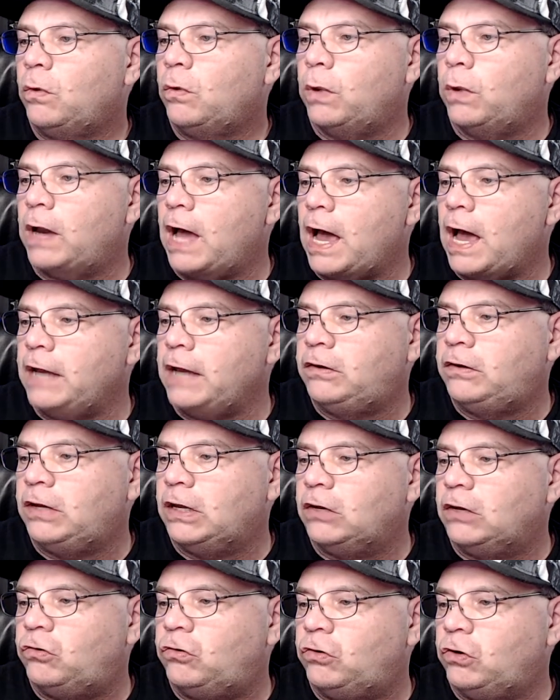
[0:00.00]
when I
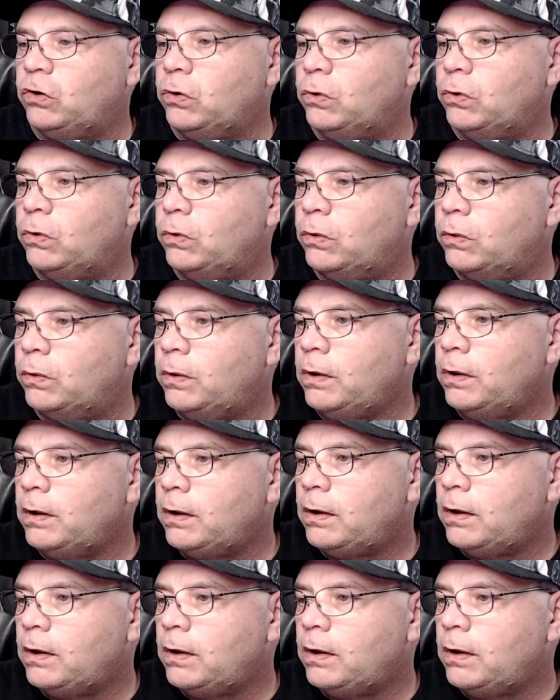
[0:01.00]
teach you